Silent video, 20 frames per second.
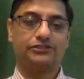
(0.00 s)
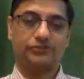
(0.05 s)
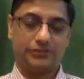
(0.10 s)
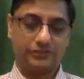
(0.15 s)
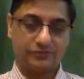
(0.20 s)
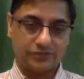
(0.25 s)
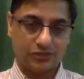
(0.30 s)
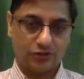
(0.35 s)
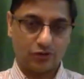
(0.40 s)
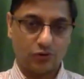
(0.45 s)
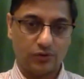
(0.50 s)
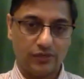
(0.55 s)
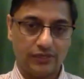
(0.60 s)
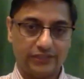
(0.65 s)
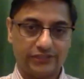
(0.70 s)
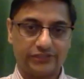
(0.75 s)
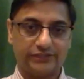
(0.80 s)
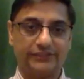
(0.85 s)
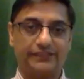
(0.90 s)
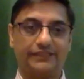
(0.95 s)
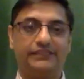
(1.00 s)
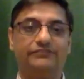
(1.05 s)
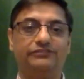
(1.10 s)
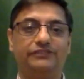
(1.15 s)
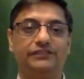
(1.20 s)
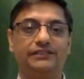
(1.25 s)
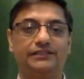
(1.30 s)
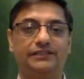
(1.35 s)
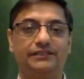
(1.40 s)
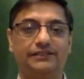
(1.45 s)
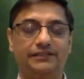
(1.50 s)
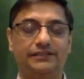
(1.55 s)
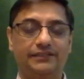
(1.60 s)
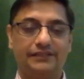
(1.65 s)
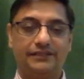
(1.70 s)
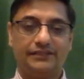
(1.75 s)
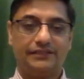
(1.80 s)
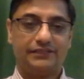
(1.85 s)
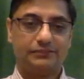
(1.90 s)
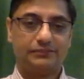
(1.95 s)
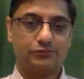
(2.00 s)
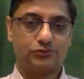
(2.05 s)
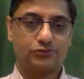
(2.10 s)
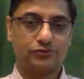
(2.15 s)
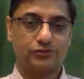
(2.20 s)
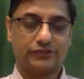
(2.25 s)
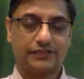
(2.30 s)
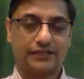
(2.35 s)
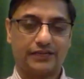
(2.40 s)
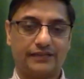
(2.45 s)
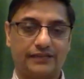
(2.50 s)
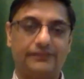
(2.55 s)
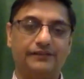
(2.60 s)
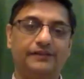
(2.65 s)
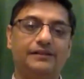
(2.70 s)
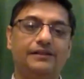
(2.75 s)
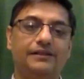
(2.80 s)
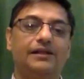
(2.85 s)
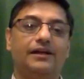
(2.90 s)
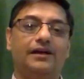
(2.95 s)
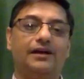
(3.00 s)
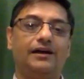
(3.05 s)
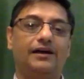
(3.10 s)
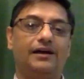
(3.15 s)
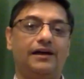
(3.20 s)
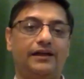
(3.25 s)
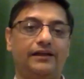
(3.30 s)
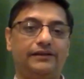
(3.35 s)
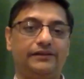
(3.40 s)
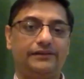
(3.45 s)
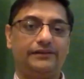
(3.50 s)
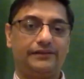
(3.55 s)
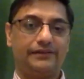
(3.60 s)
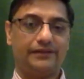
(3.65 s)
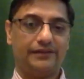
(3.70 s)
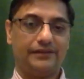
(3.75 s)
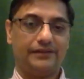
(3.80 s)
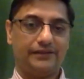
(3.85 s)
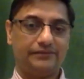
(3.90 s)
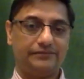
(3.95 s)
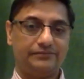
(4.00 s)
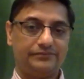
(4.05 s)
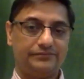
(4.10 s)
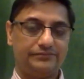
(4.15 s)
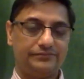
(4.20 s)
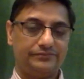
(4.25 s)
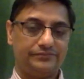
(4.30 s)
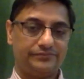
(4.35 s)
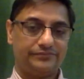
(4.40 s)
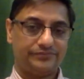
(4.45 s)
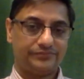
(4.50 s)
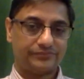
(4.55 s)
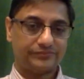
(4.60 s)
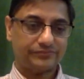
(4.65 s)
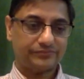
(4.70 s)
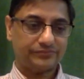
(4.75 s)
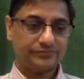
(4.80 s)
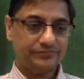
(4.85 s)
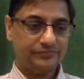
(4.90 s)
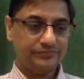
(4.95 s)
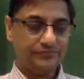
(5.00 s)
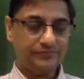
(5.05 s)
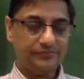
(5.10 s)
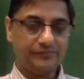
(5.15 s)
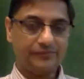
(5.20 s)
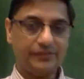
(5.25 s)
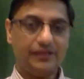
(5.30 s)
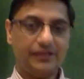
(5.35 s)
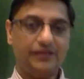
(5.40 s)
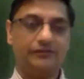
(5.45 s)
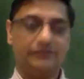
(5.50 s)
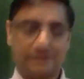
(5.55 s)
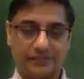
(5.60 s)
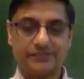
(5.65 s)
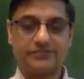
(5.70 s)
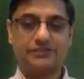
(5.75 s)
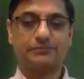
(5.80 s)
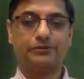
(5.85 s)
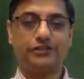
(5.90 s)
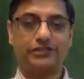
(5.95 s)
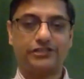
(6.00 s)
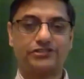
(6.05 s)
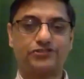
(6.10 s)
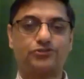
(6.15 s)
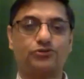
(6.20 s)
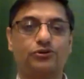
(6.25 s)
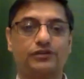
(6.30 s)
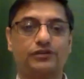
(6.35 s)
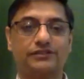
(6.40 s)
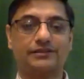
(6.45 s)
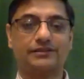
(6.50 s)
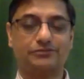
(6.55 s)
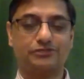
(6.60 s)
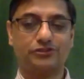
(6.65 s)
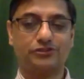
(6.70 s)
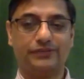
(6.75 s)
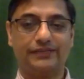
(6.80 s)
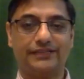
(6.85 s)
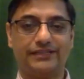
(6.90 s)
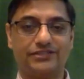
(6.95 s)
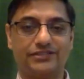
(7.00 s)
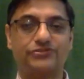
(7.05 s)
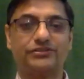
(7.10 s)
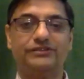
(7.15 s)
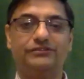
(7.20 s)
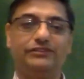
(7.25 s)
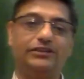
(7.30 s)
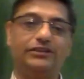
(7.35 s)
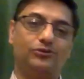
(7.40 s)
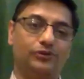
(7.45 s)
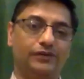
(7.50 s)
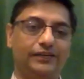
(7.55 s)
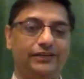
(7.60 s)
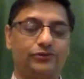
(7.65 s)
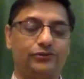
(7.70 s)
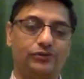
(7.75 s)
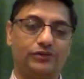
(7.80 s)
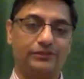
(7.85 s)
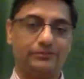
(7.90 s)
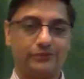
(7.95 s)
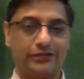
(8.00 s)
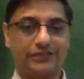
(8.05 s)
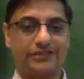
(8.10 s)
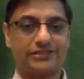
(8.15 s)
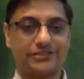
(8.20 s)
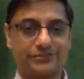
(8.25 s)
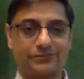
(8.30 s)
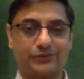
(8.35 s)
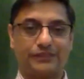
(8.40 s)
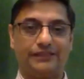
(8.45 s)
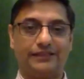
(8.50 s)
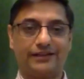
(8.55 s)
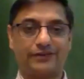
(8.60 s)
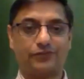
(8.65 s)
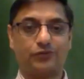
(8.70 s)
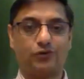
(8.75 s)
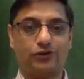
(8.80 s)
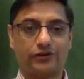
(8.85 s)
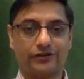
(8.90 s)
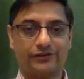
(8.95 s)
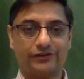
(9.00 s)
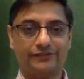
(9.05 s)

So it was a coalition that defeated Tipu Sultan. And um, since the British wrote subsequent history, we are only told the British won that war.